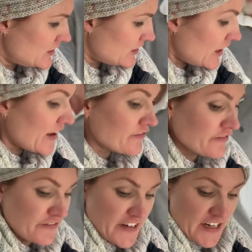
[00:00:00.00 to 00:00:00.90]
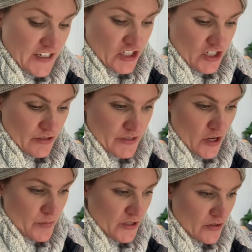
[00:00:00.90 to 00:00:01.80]
I haven't finished. I was
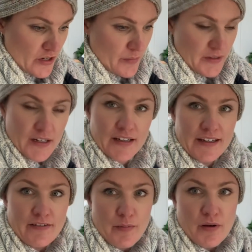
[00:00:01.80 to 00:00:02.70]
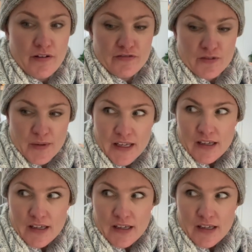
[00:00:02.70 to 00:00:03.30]
hoping you'd come and clear up after me.